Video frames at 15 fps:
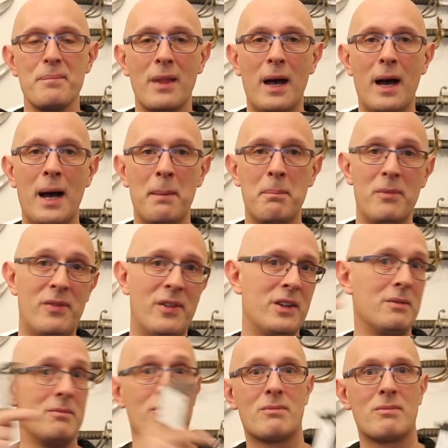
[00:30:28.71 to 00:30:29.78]

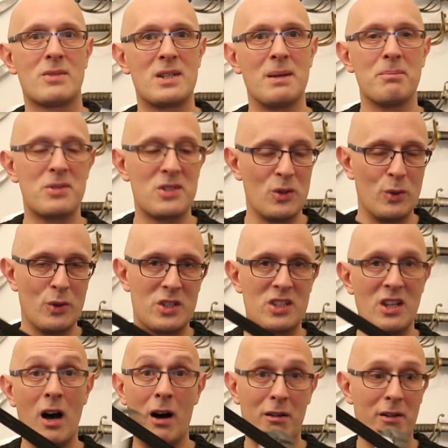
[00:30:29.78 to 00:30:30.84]
than some swords
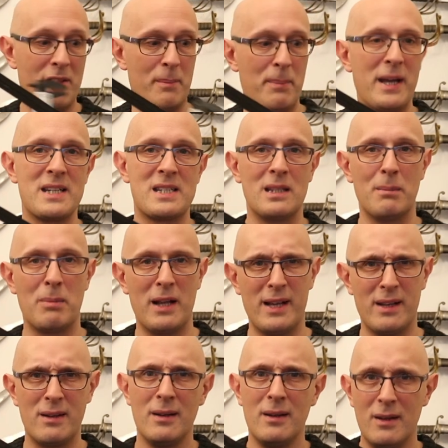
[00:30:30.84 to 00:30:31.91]
that are at the base of the
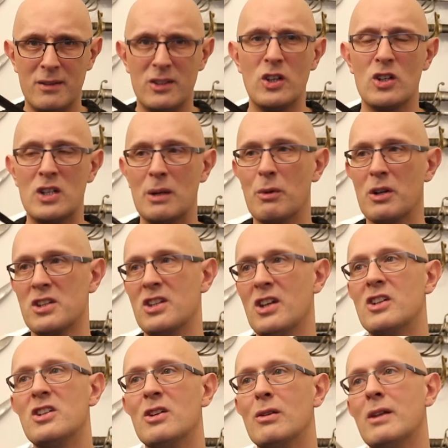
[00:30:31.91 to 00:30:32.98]
blade, usually ones that are
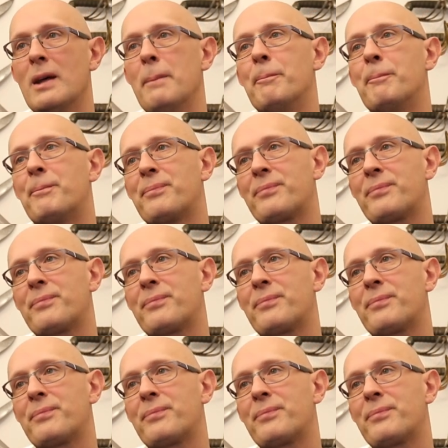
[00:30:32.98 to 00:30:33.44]
too thin.